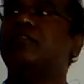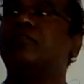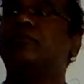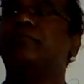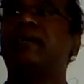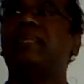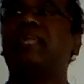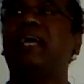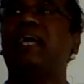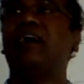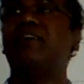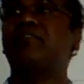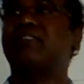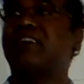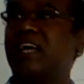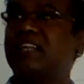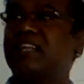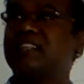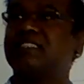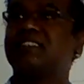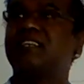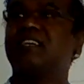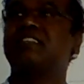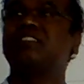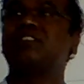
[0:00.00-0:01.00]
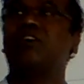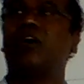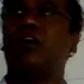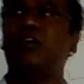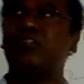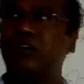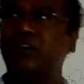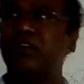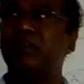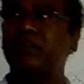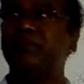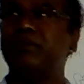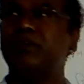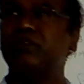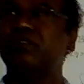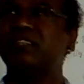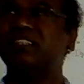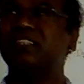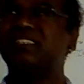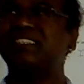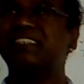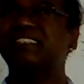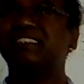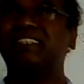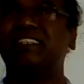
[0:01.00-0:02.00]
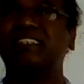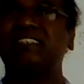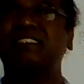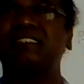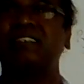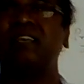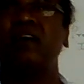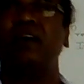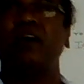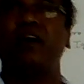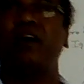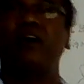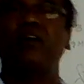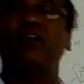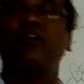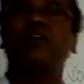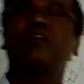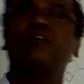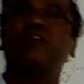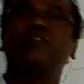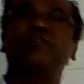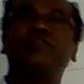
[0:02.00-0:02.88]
might have cancers, autoimmune diseases, a lot of